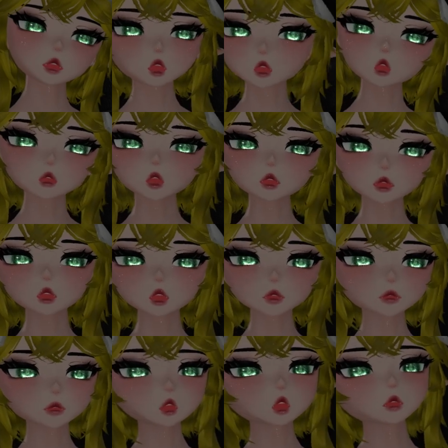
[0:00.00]
whole lot else
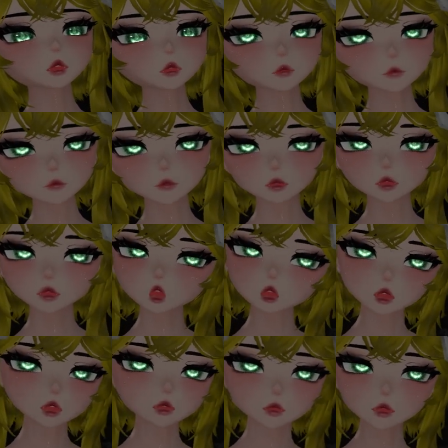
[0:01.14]
though. But anyway,
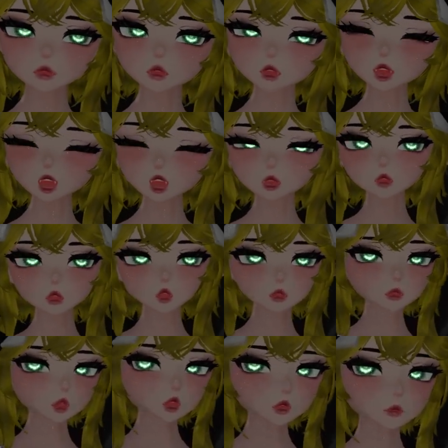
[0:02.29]
please take care of
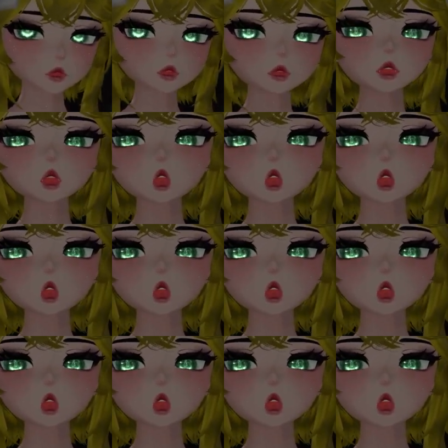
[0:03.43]
yourselves. We're gonna go